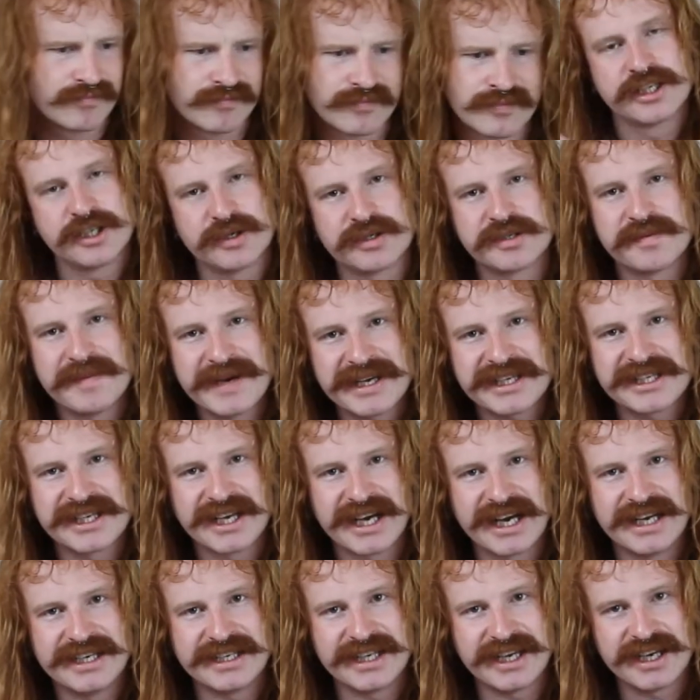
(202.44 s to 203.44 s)
So it's mixing
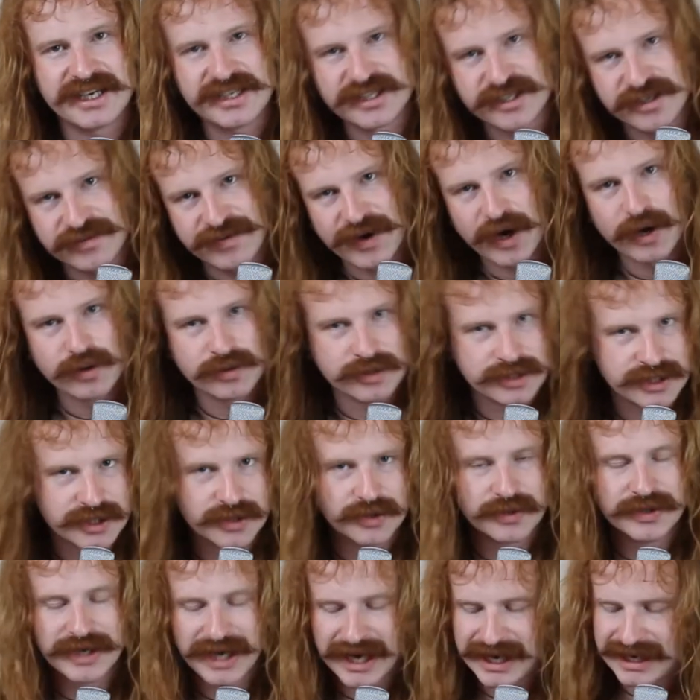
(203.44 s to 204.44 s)
ideas of old
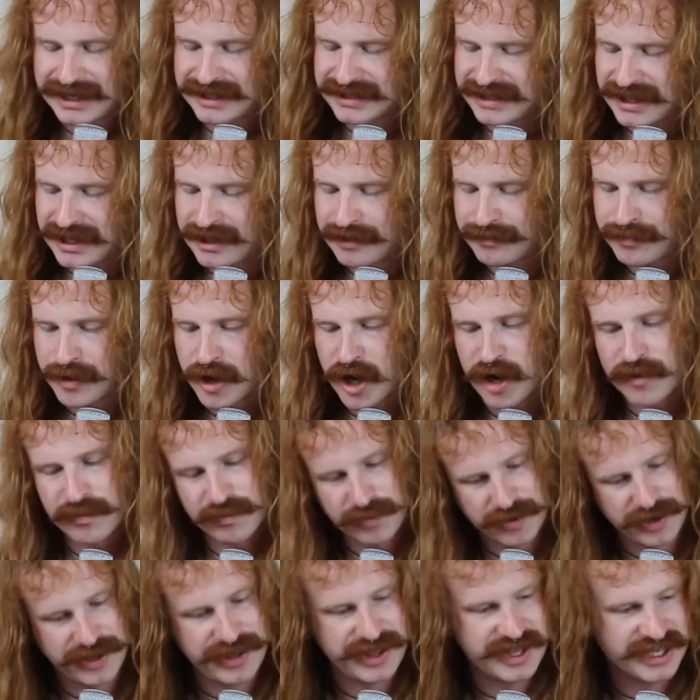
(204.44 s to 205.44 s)
school 90s hip hop
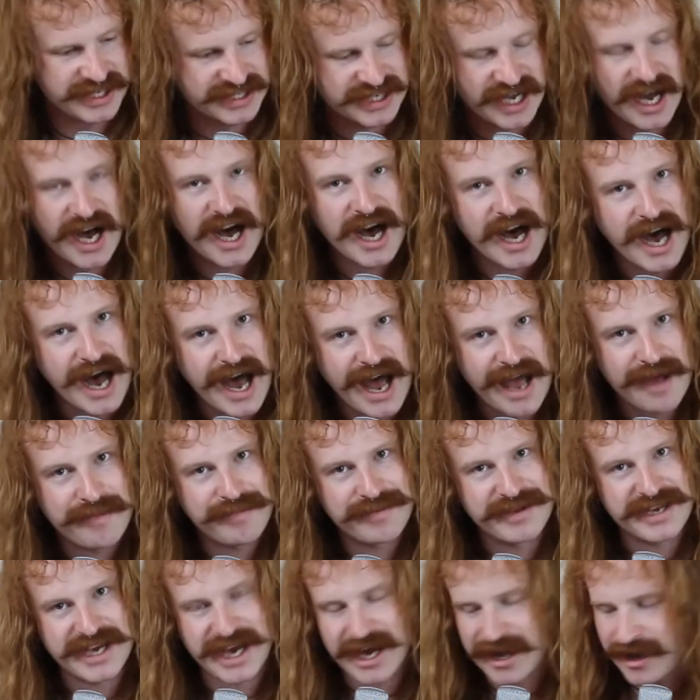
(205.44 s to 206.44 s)
with this high
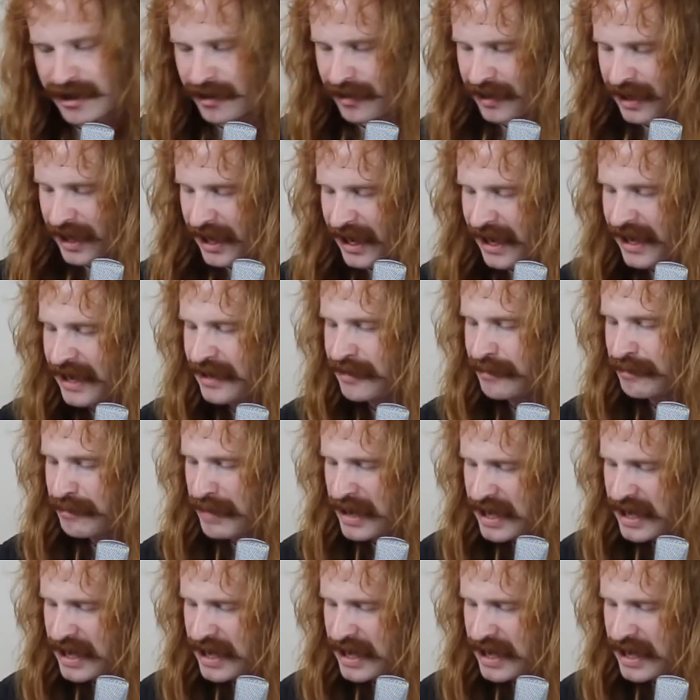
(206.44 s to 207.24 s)
piano line